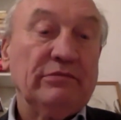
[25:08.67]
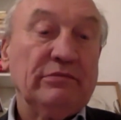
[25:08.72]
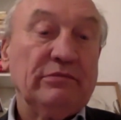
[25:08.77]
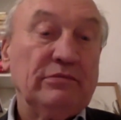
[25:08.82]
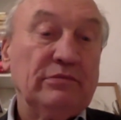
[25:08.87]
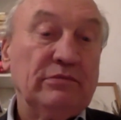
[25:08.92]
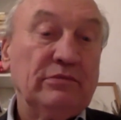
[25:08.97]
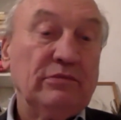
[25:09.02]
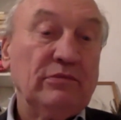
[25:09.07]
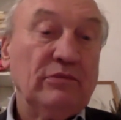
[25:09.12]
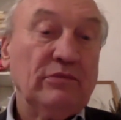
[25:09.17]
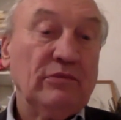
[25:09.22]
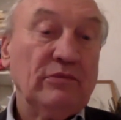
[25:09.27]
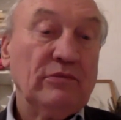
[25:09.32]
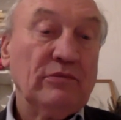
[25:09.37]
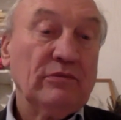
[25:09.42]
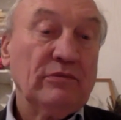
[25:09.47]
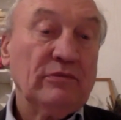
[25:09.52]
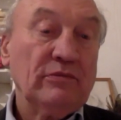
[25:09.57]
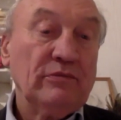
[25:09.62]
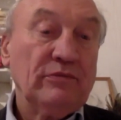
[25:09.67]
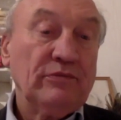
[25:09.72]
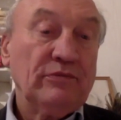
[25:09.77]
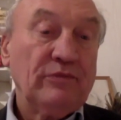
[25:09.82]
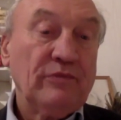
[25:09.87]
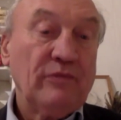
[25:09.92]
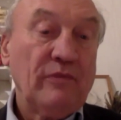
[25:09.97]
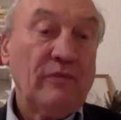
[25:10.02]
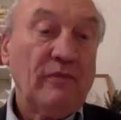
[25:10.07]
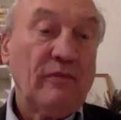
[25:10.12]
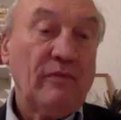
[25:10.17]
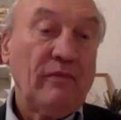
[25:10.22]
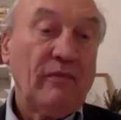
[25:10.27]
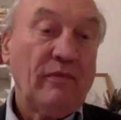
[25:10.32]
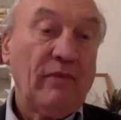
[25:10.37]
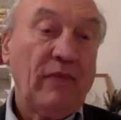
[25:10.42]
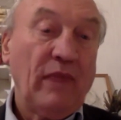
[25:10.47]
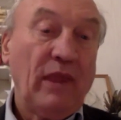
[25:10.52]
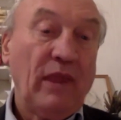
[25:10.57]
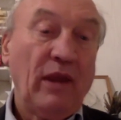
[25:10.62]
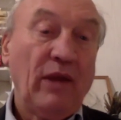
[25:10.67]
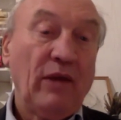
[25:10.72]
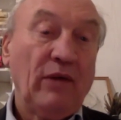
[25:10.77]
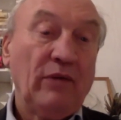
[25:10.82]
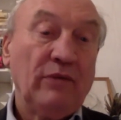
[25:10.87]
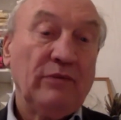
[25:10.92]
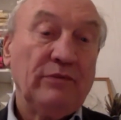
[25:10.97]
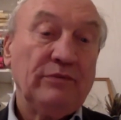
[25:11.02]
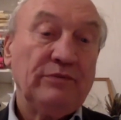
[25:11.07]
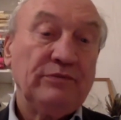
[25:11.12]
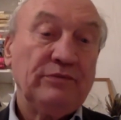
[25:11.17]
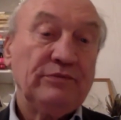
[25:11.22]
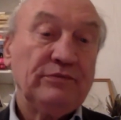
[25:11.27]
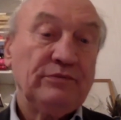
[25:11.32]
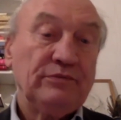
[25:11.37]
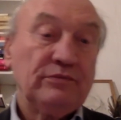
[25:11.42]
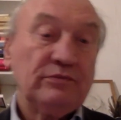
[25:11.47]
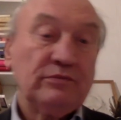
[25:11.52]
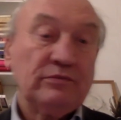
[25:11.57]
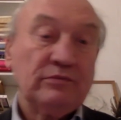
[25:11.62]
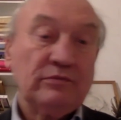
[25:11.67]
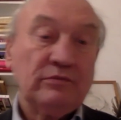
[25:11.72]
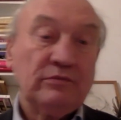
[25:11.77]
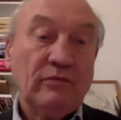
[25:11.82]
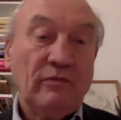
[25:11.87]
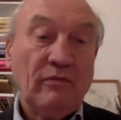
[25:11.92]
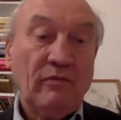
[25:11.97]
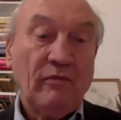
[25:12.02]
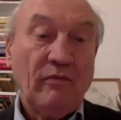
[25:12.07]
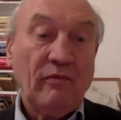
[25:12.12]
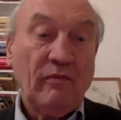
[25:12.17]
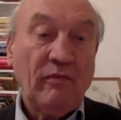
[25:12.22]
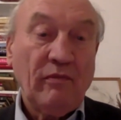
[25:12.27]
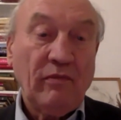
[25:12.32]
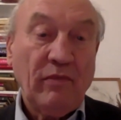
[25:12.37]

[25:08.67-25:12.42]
(no one is talking)